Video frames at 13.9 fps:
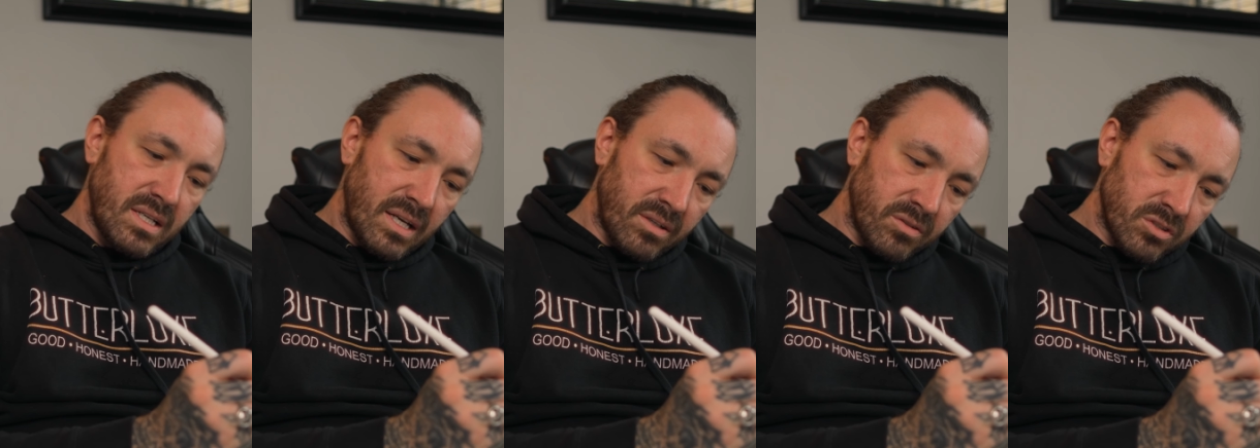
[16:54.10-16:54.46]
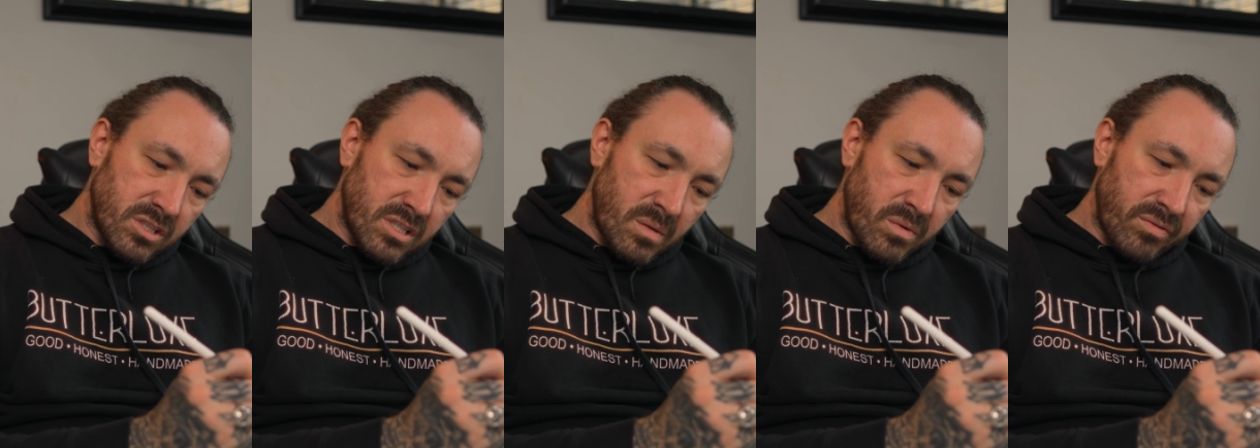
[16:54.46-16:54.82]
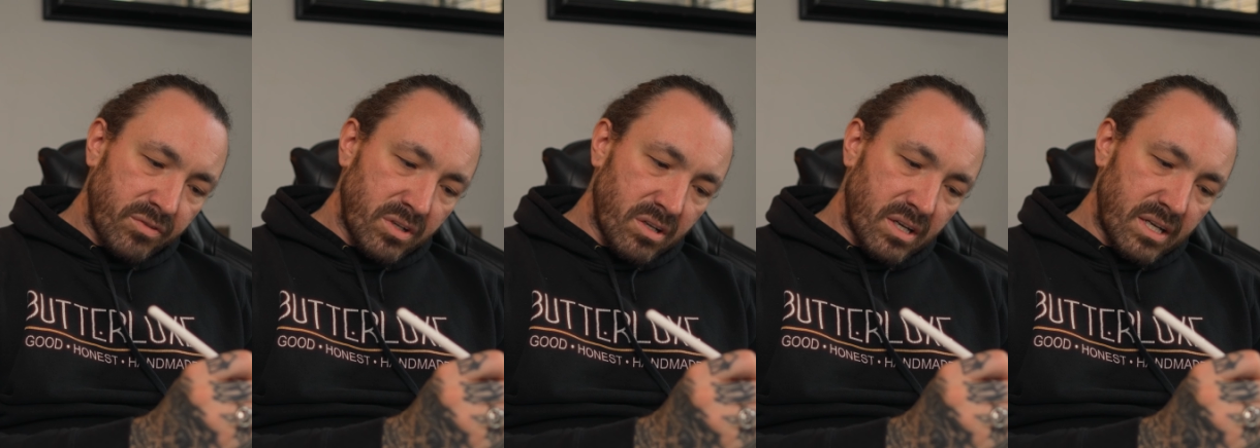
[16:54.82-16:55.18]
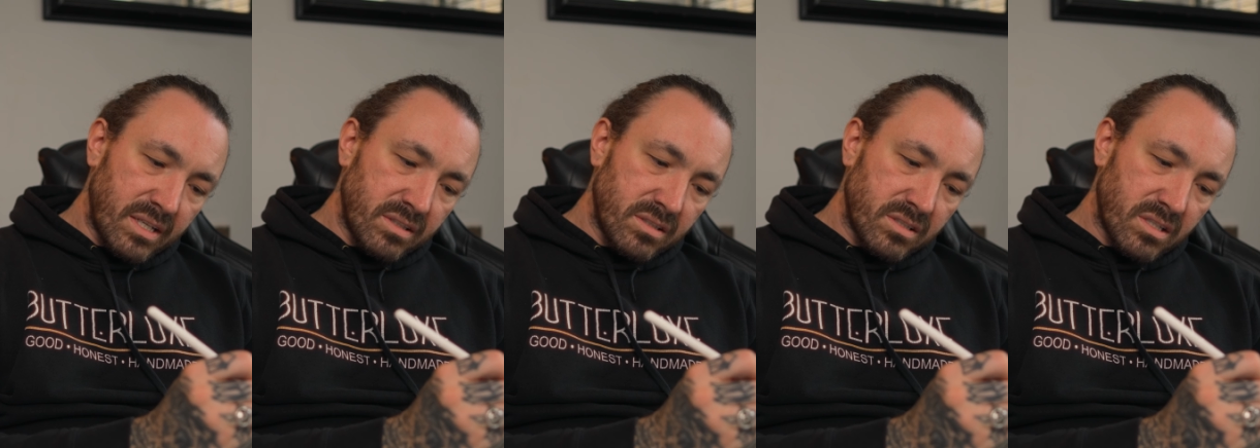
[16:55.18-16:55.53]
And on some of the
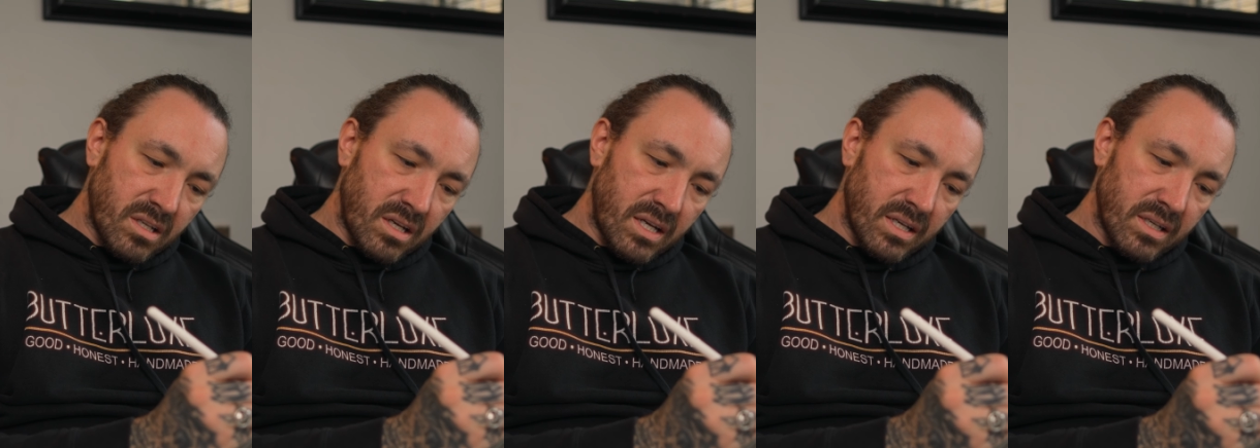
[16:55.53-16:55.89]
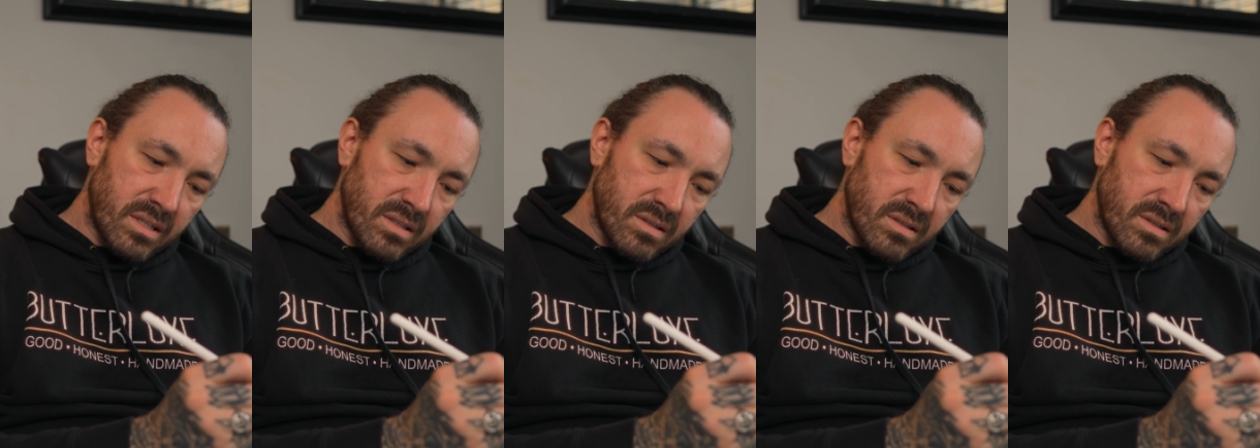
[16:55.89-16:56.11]
lines, like,